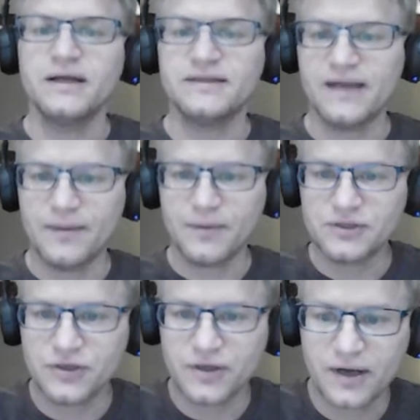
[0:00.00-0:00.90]
Today I'm going
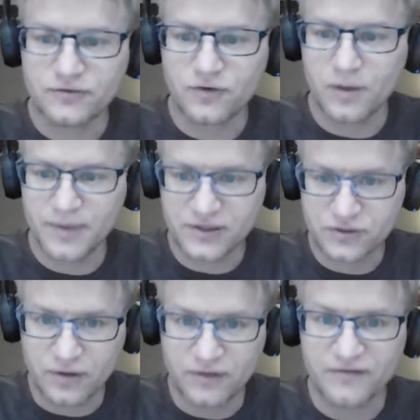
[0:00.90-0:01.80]
to show you how to draw a
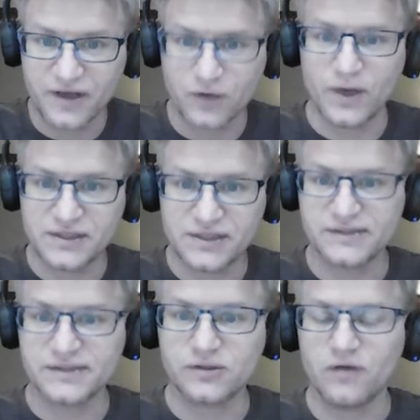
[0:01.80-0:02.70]
picture of
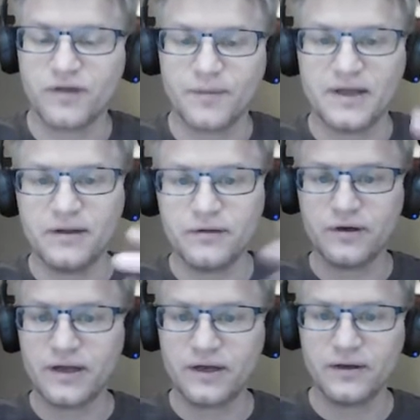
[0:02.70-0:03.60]
equations to solve them. And these are
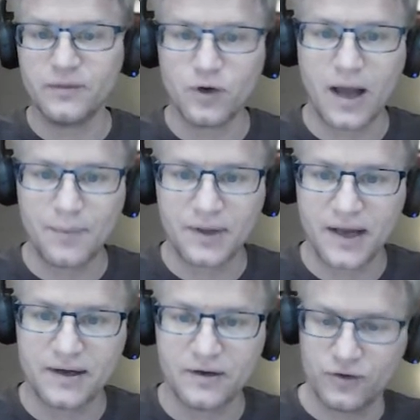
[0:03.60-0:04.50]
going to get a little more
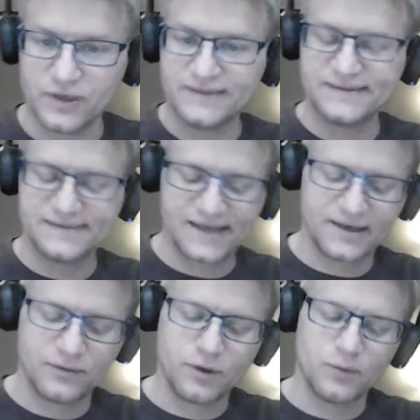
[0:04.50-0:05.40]
complicated, or at least the
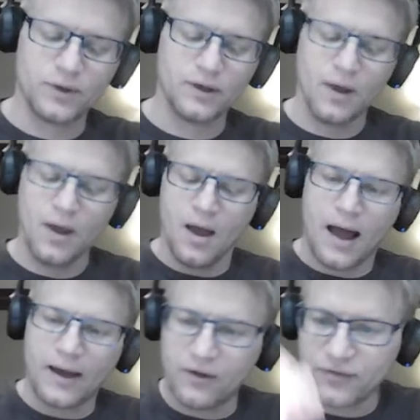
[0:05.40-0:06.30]
second one will.
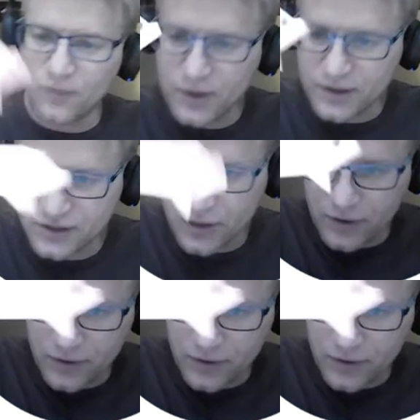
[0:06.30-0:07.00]
I also wanted to show